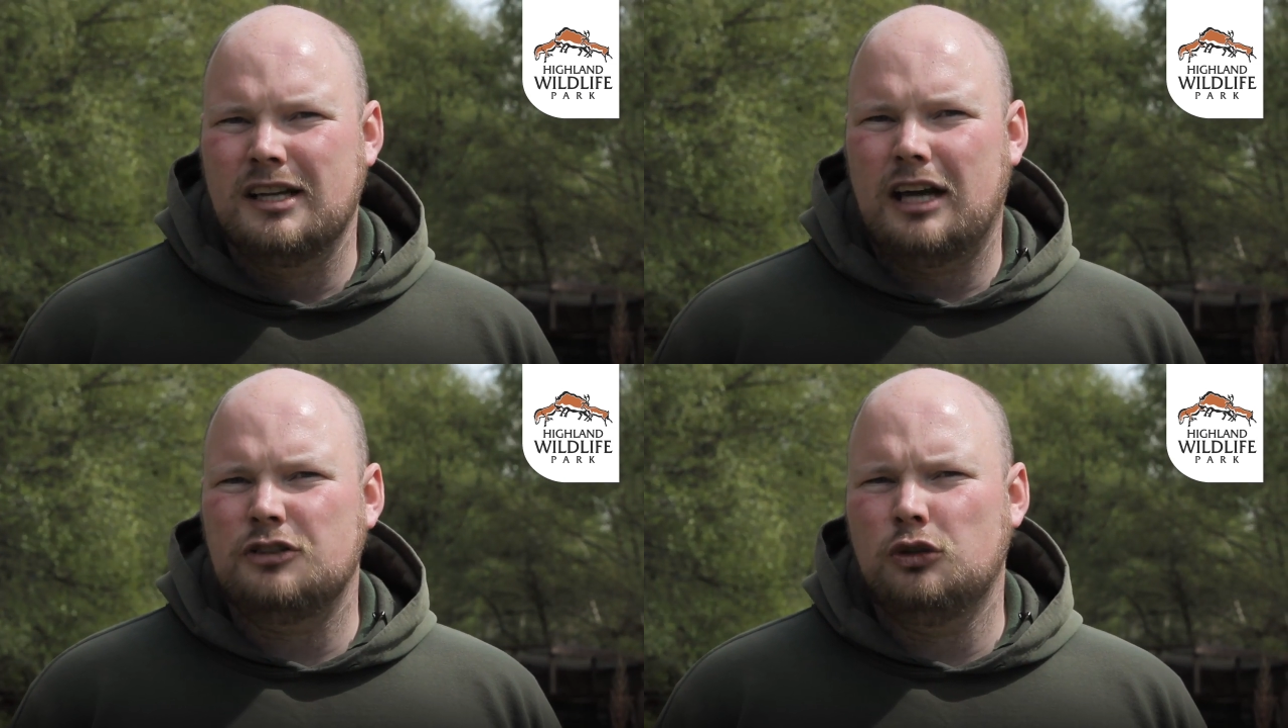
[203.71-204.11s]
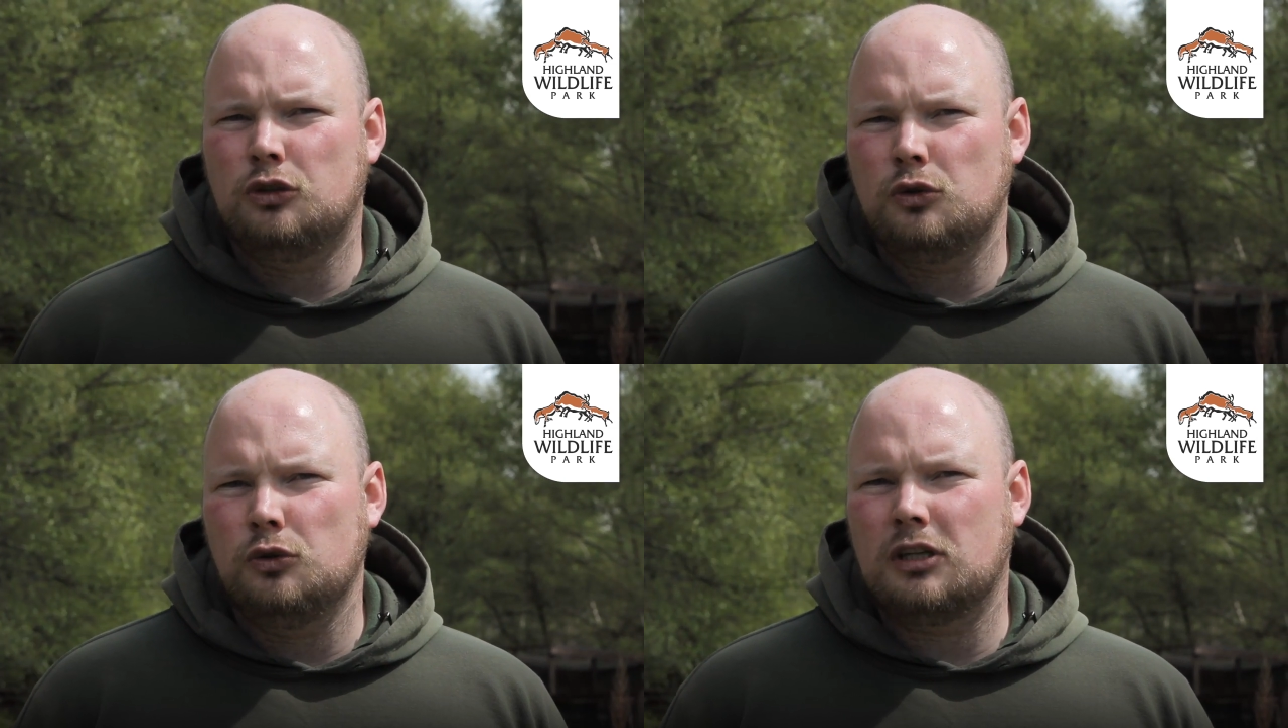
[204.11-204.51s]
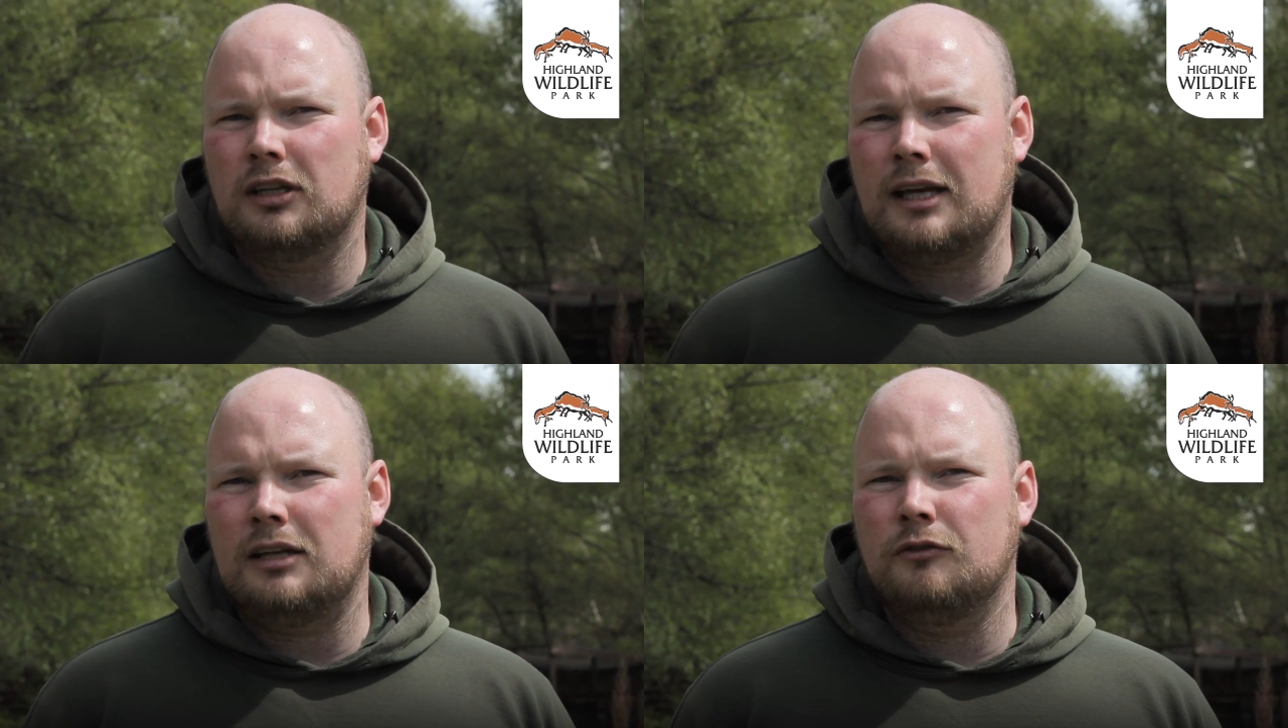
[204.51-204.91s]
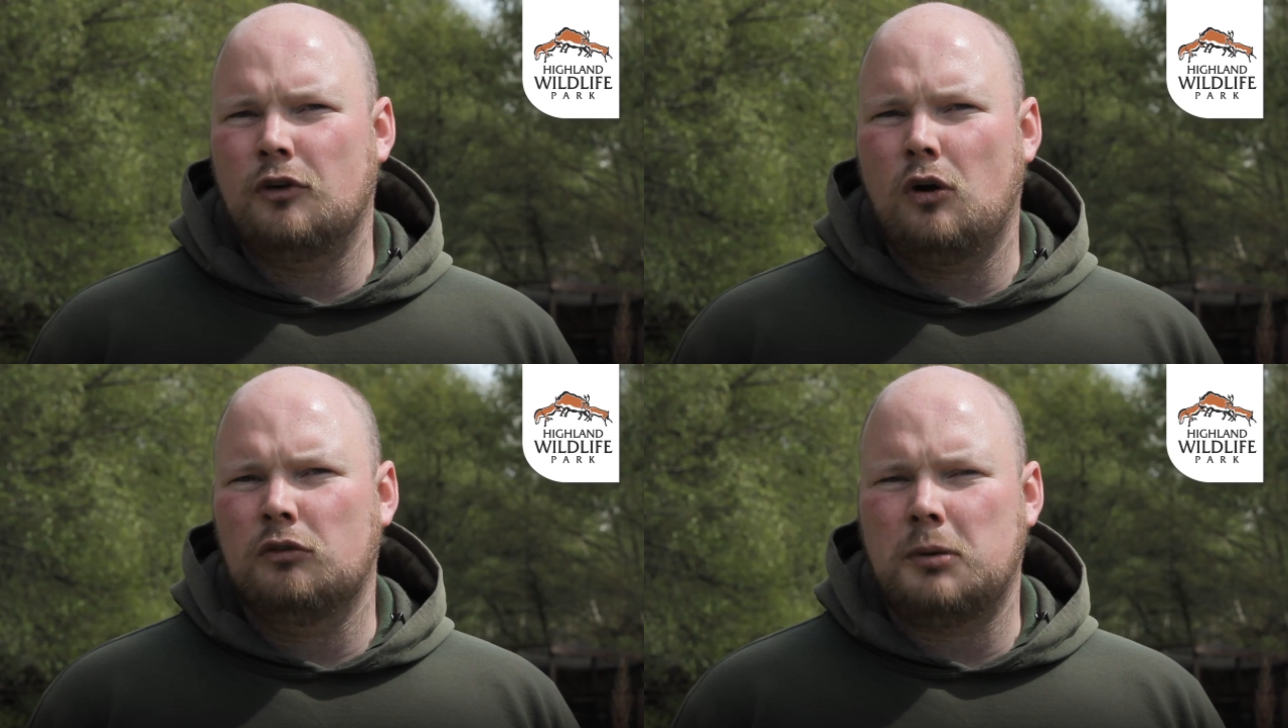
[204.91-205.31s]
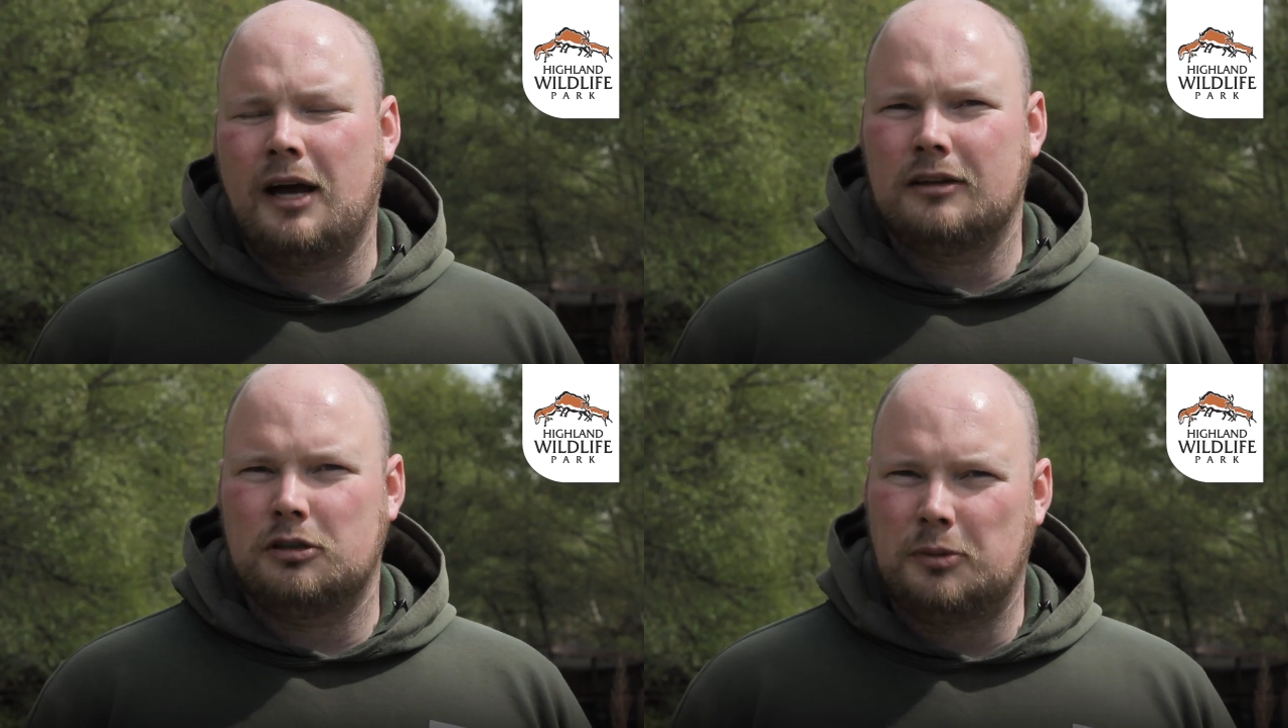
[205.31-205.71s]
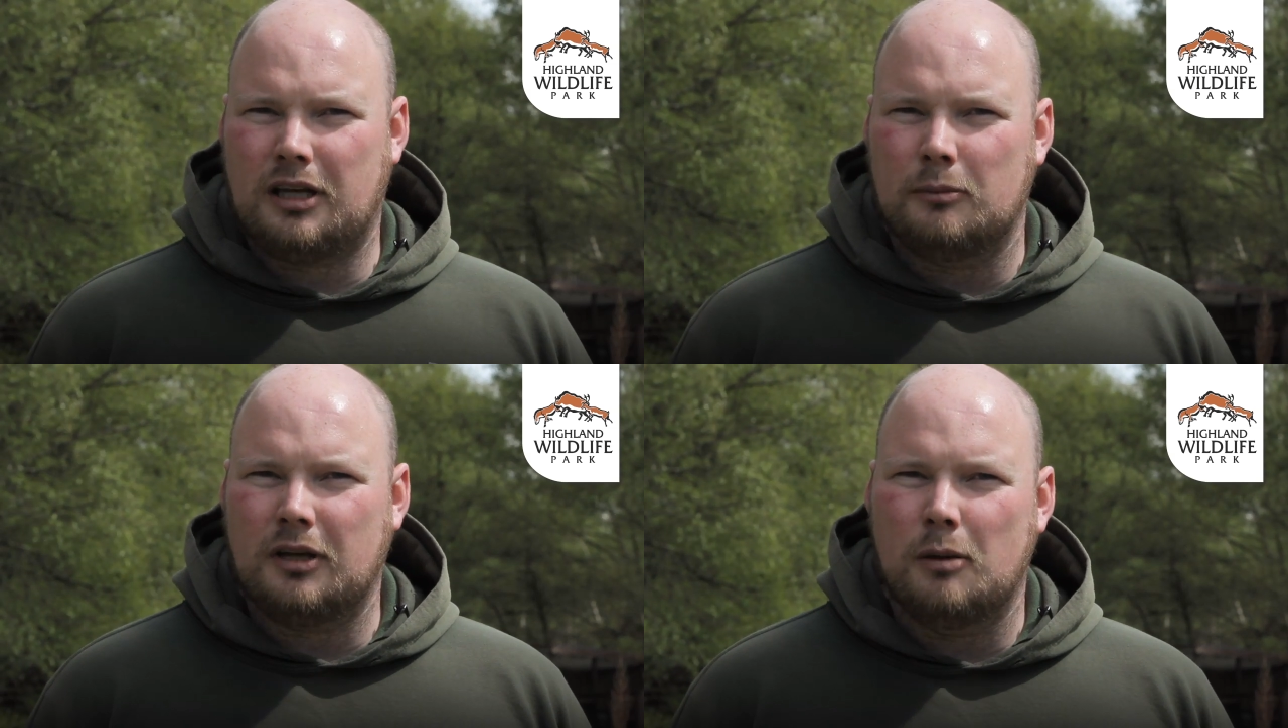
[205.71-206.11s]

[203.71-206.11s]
and you too can get involved by either becoming